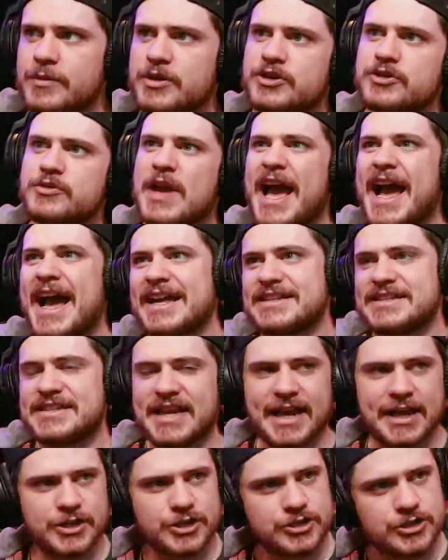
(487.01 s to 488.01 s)
You add
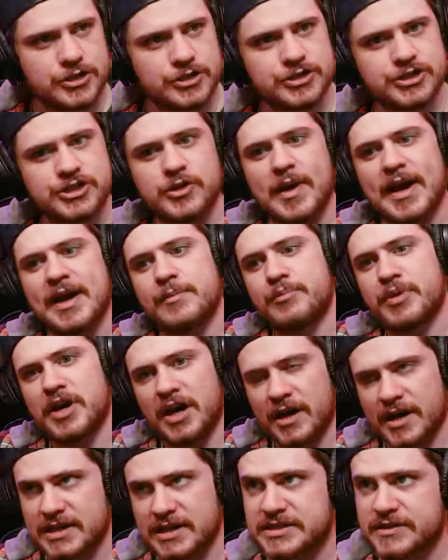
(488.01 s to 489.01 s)
textures, you add
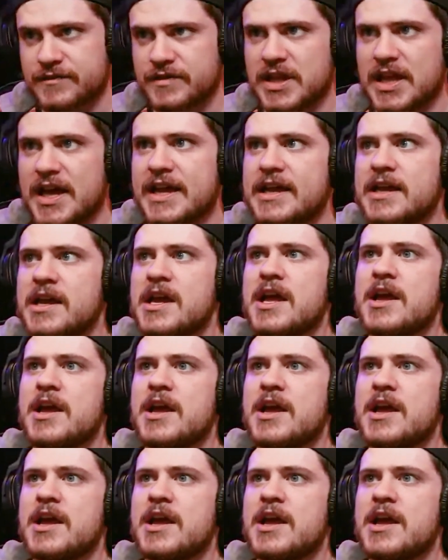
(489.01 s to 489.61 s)
pockets of light,